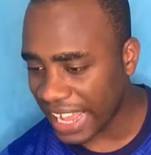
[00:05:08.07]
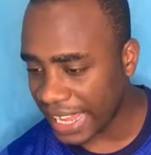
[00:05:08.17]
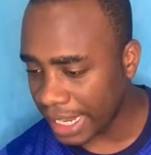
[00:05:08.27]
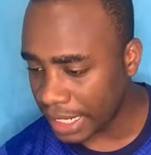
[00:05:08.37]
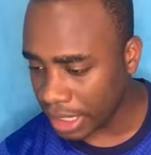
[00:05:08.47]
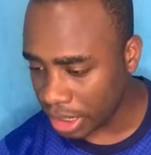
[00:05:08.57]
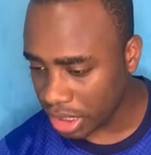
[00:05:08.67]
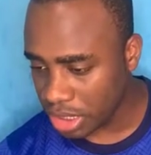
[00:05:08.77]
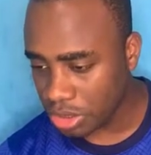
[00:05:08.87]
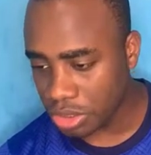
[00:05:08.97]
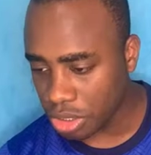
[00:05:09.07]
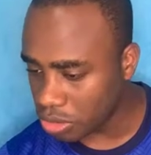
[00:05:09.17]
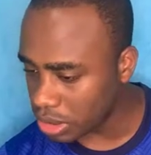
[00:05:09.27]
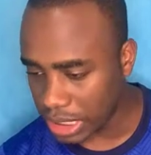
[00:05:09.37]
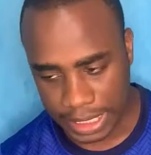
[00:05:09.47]
I
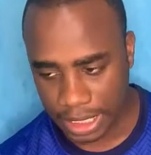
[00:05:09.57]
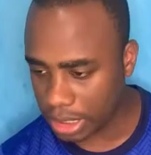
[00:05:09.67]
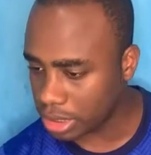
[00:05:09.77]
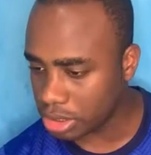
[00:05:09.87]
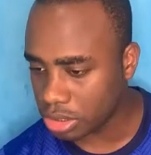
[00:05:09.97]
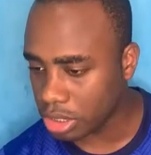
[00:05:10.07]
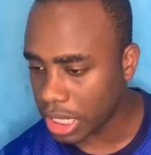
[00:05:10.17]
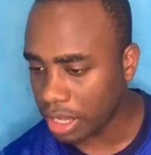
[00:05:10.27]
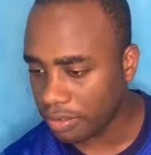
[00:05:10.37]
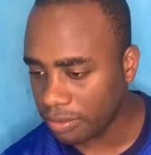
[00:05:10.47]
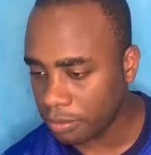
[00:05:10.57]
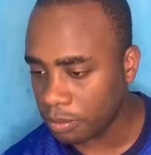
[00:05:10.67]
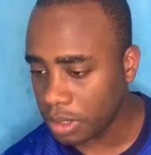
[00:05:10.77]
don't like this graph.